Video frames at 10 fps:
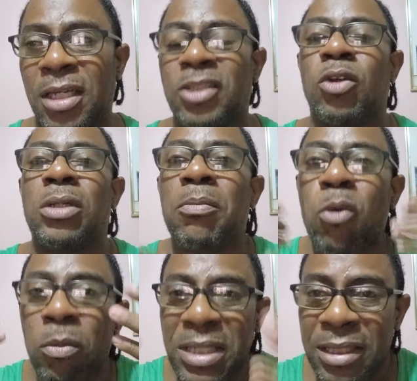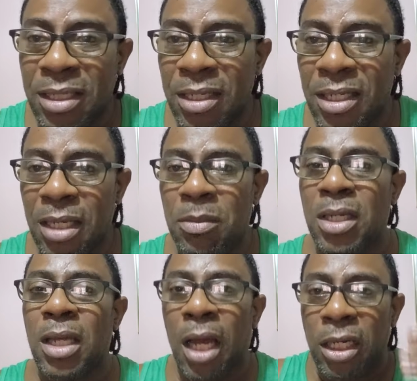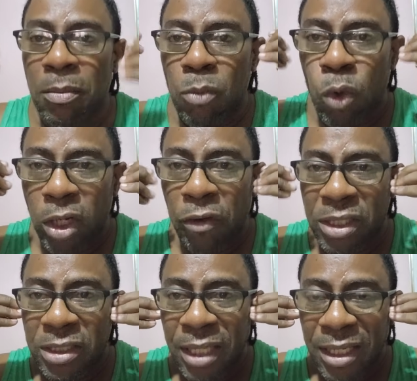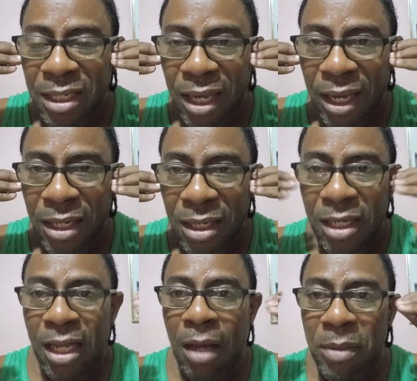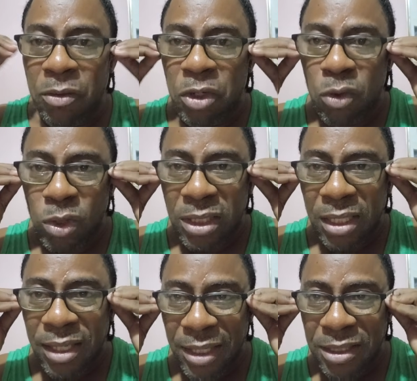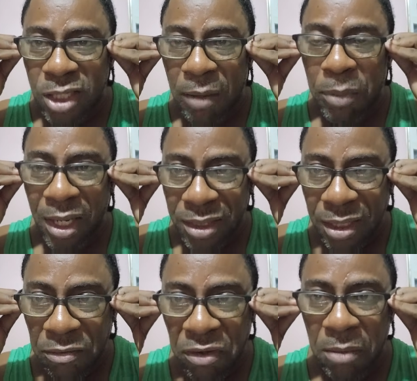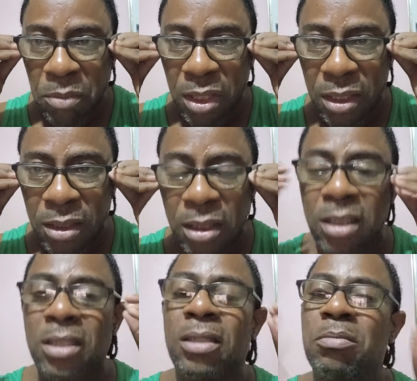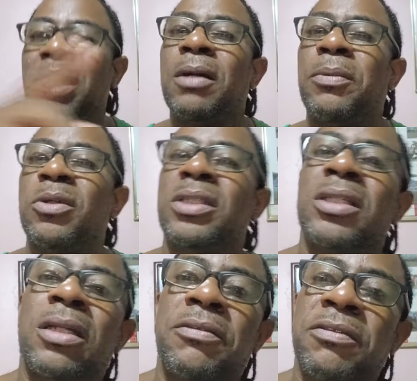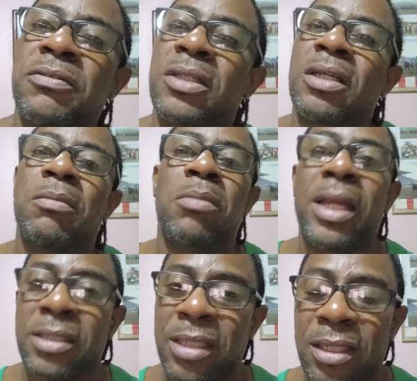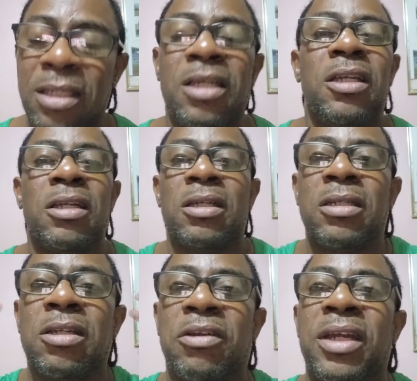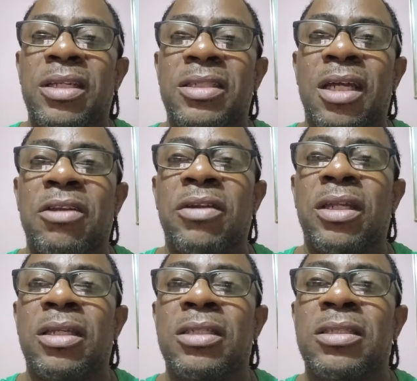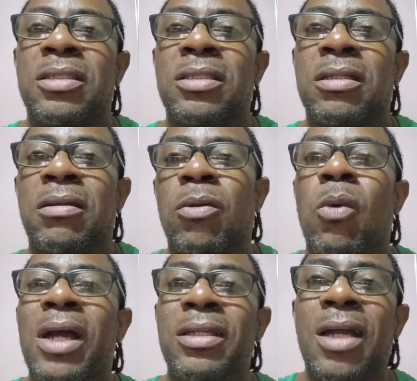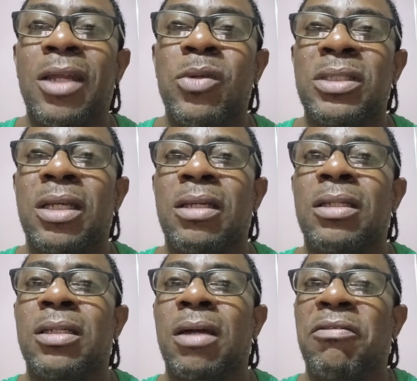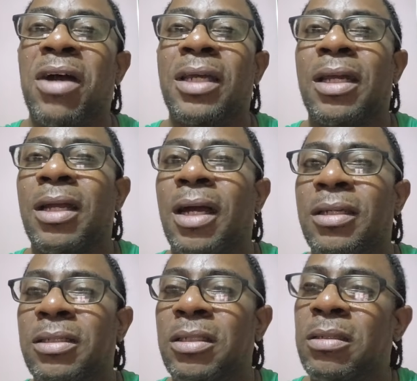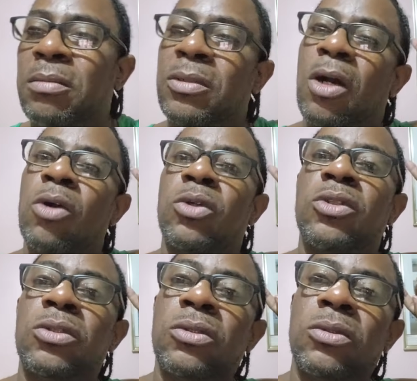So the more me see the name and the more you register in the head, and me will know say yes, you are part of the family. Big up on yourself. Blessed. Greatness are greatness. One God will say, Father God, out.